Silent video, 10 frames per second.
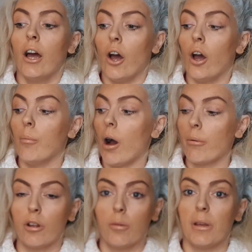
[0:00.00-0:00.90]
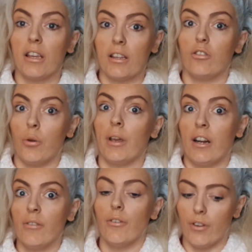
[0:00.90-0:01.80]
I'm going to be doing
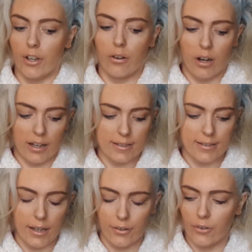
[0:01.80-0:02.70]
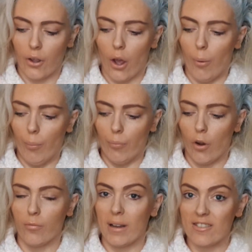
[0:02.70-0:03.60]
another video, like I said,
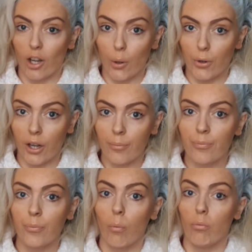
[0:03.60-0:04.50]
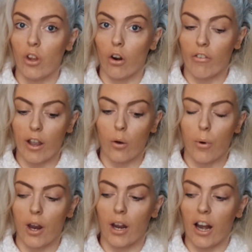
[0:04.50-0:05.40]
of my toner, the L'Oreal
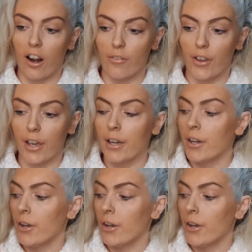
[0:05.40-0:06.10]
one, I love it.